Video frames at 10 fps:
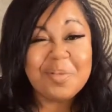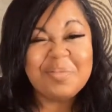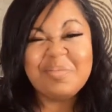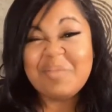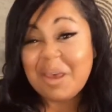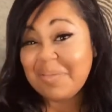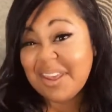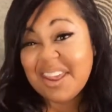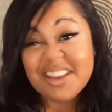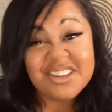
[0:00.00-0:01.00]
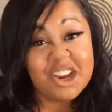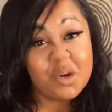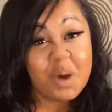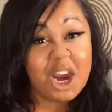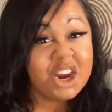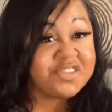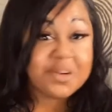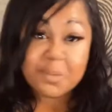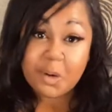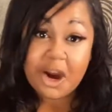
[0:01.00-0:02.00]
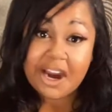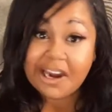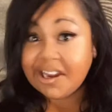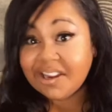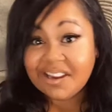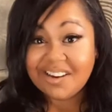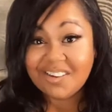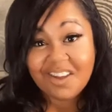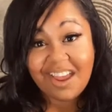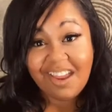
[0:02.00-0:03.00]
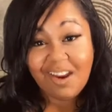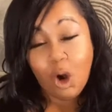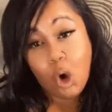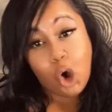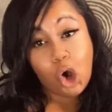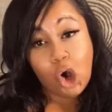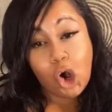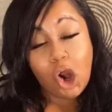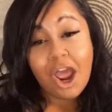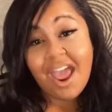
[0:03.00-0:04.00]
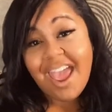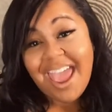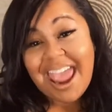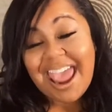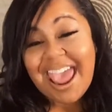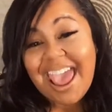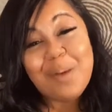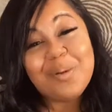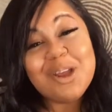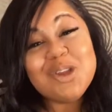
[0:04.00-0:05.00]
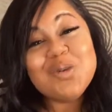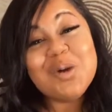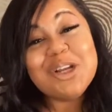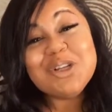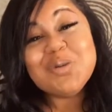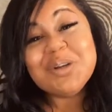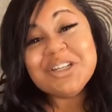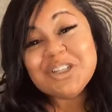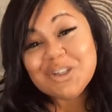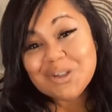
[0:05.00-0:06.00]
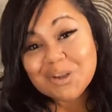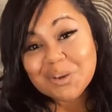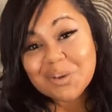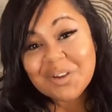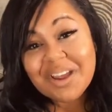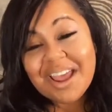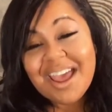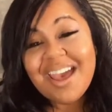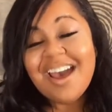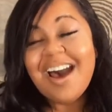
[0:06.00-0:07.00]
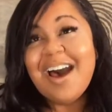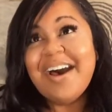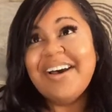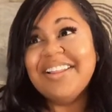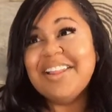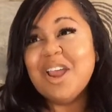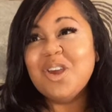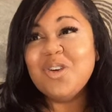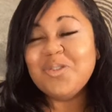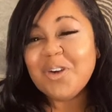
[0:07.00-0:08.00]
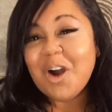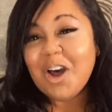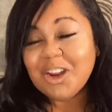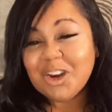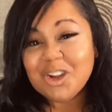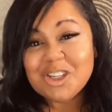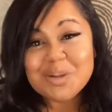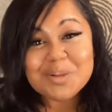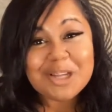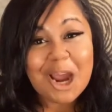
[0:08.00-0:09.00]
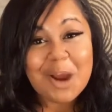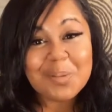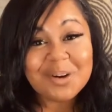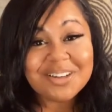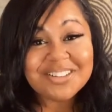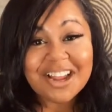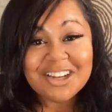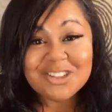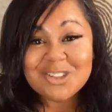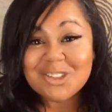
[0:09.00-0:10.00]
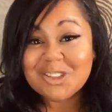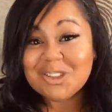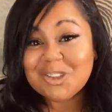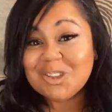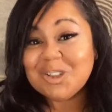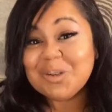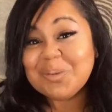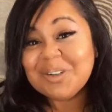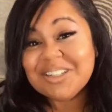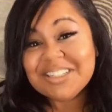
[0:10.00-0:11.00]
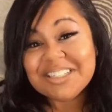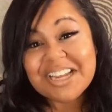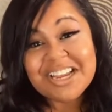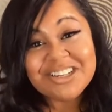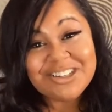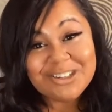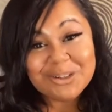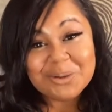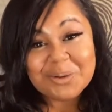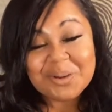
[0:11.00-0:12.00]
Maybe January or February. Okay? And happy 2022. Thank you for all the new subscribers. I truly appreciate you.